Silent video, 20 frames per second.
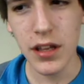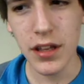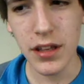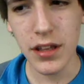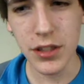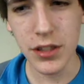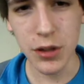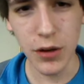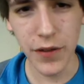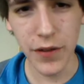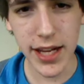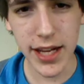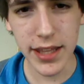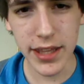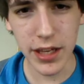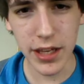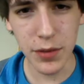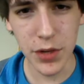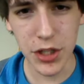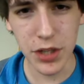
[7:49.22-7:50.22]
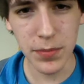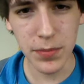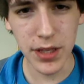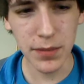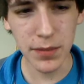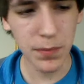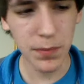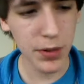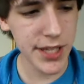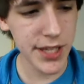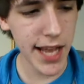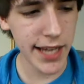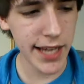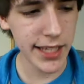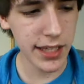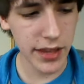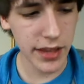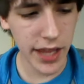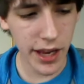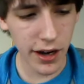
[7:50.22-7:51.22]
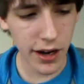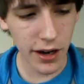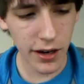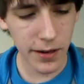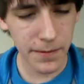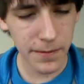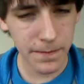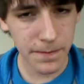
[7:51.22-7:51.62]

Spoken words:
So if anything, we should be protecting there.